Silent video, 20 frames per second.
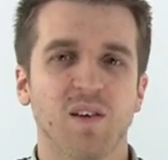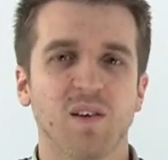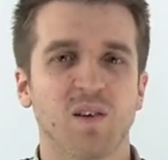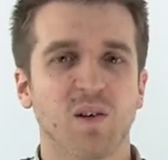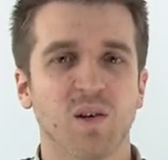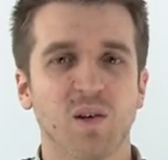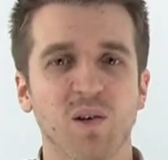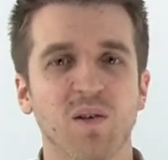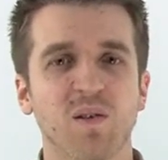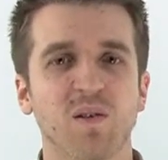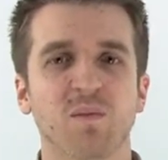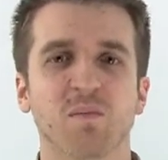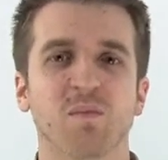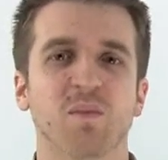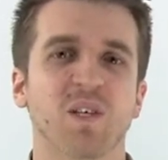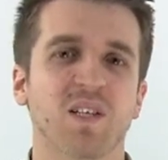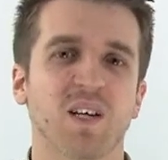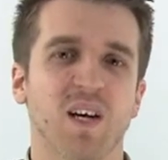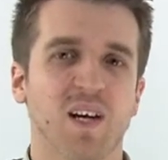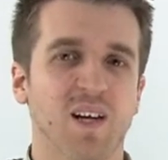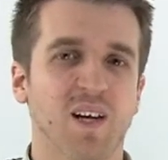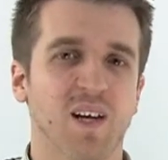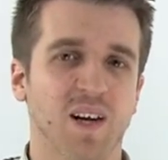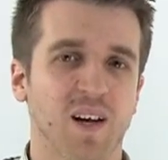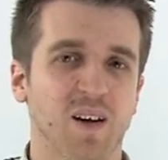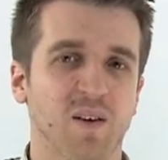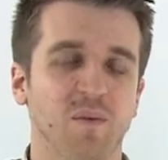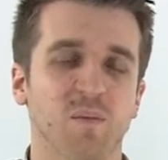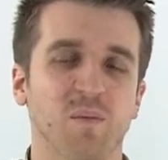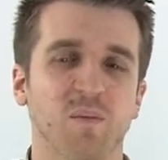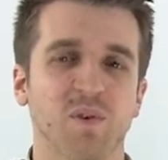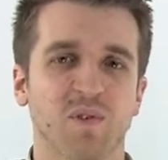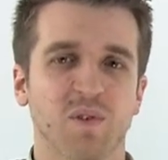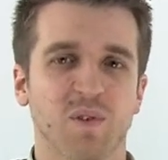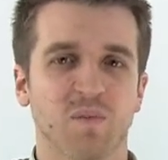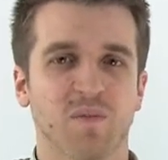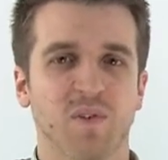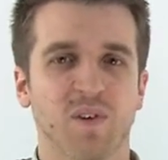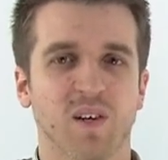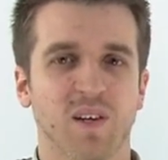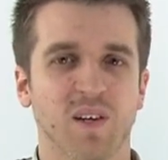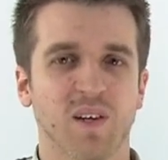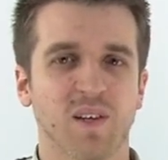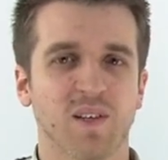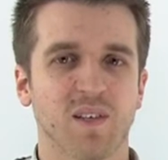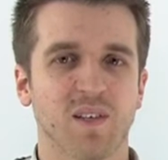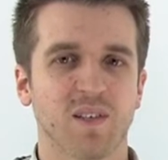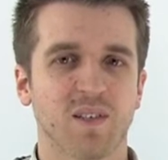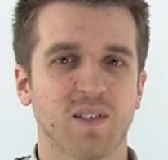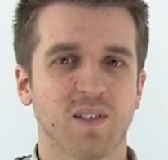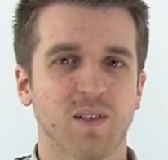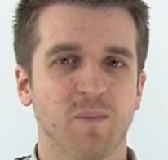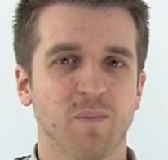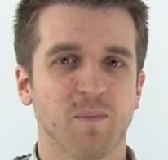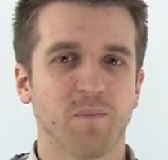could be taken out with something like this.